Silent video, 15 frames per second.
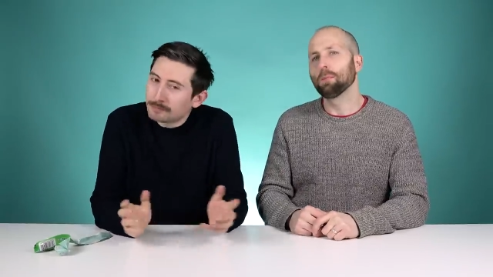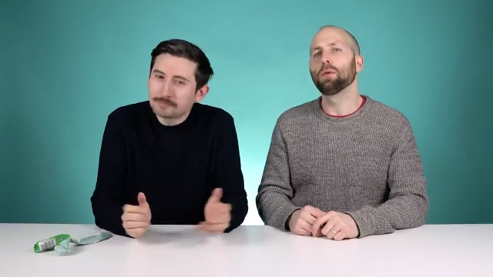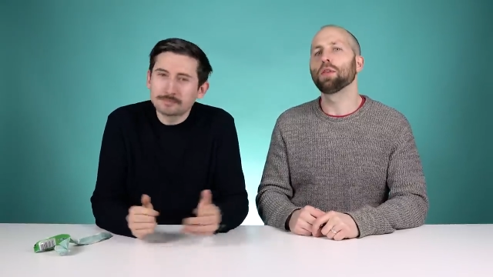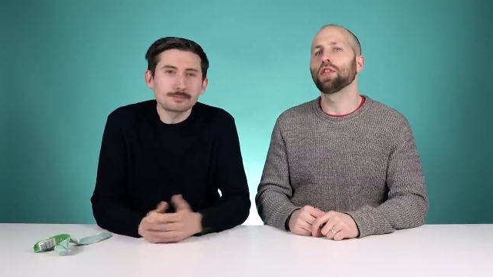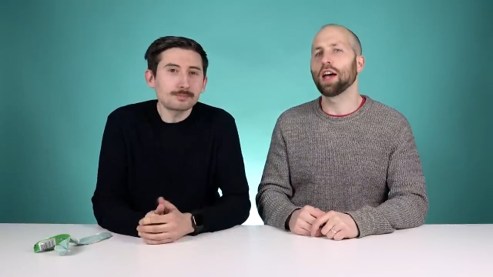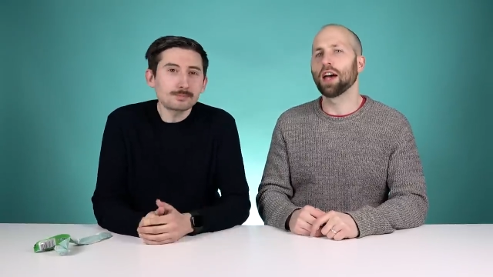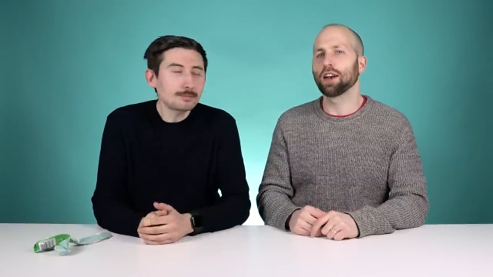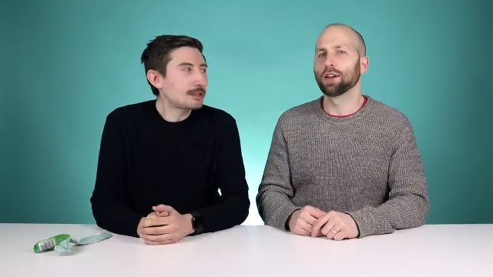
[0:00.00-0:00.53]

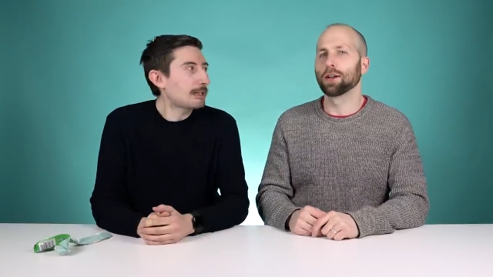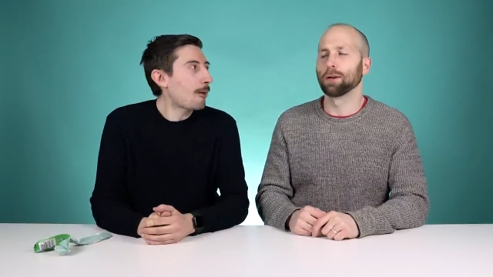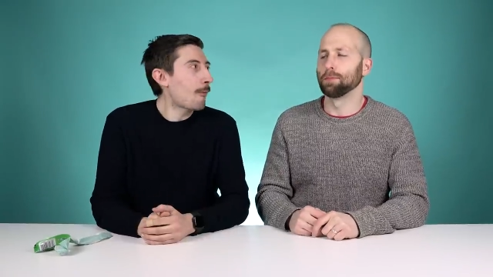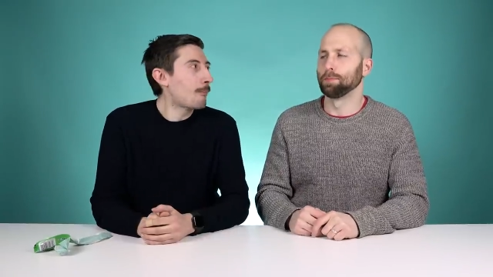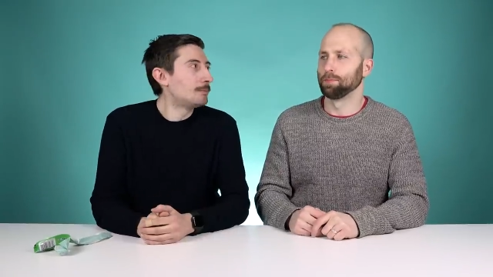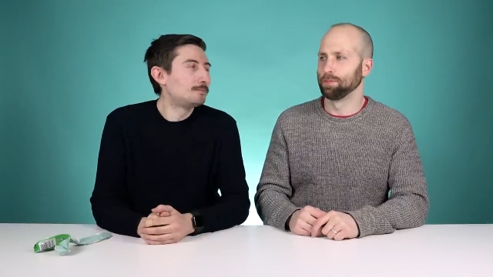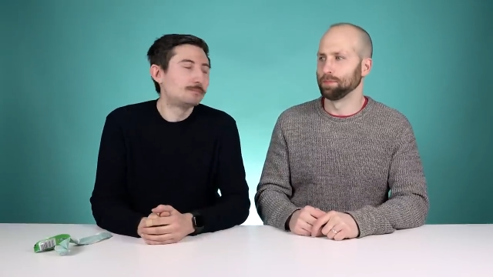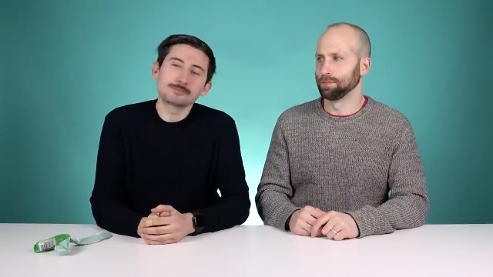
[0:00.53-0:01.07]
Speaker 1: Put that on
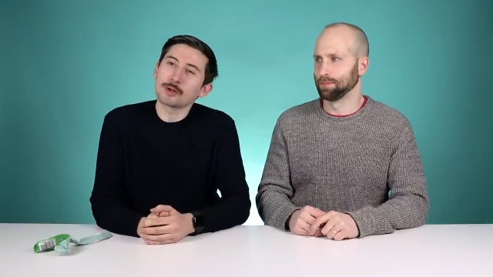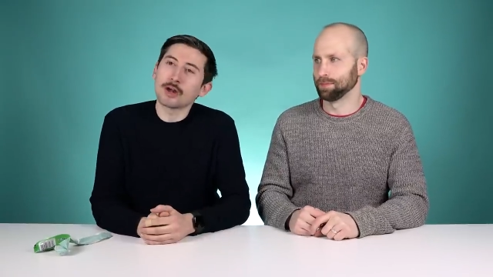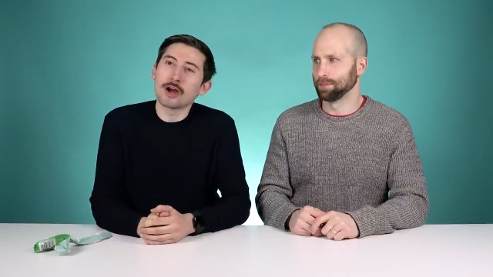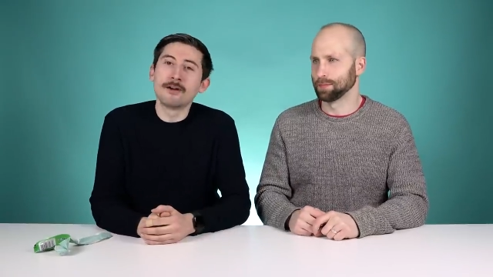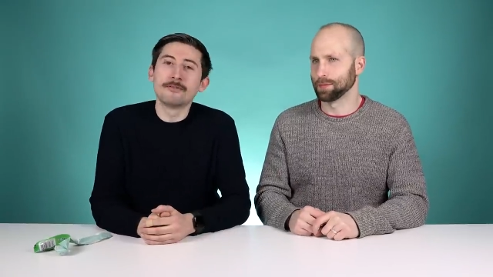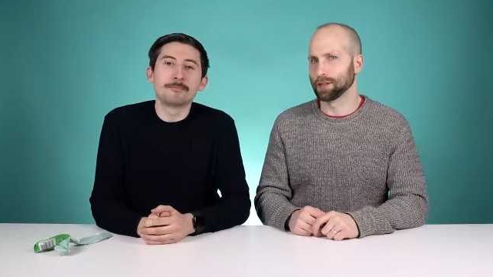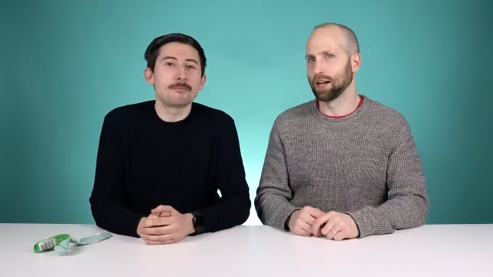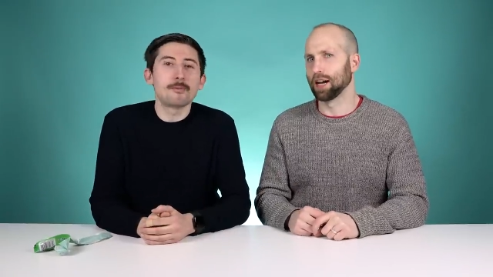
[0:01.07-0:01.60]
a,
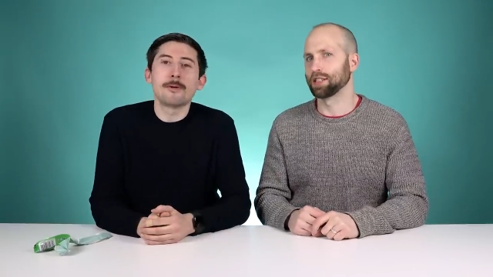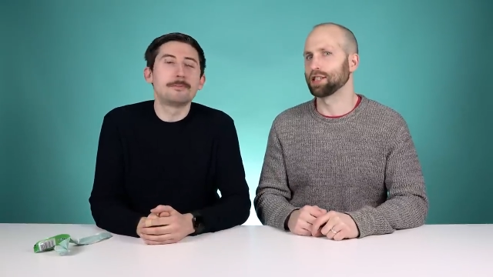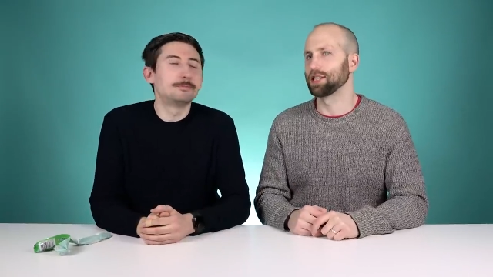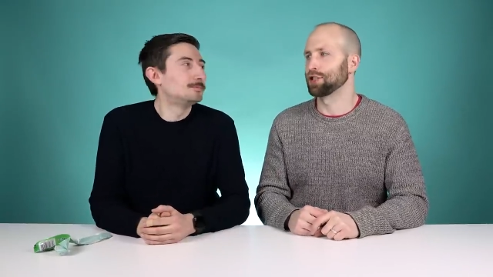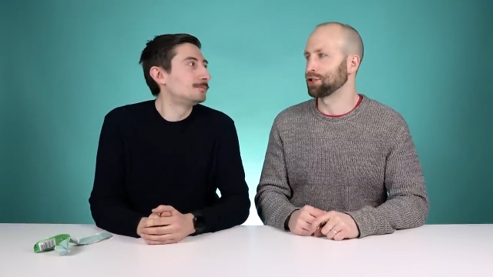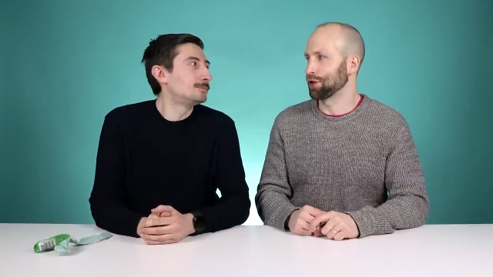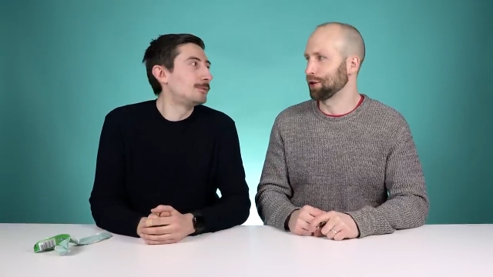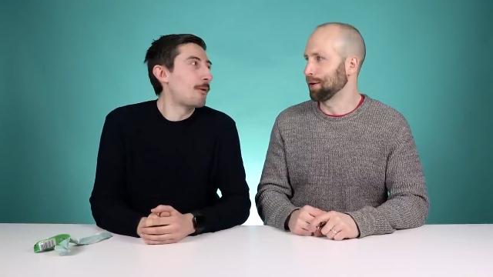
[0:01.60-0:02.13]
I've... a
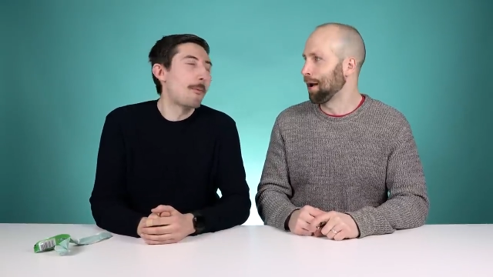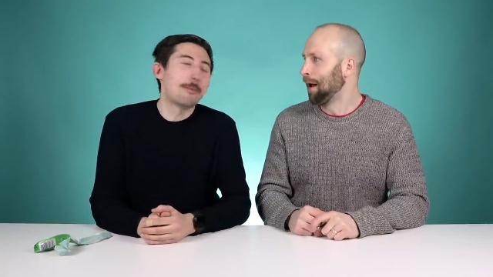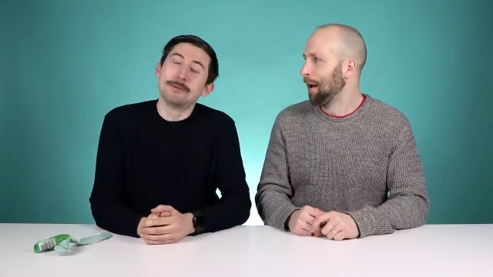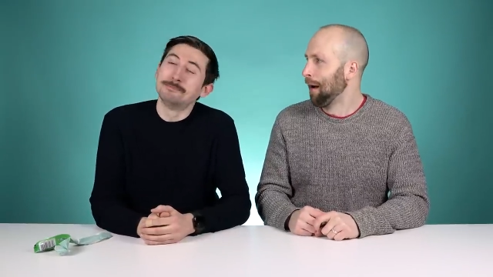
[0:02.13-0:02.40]
t-shirt.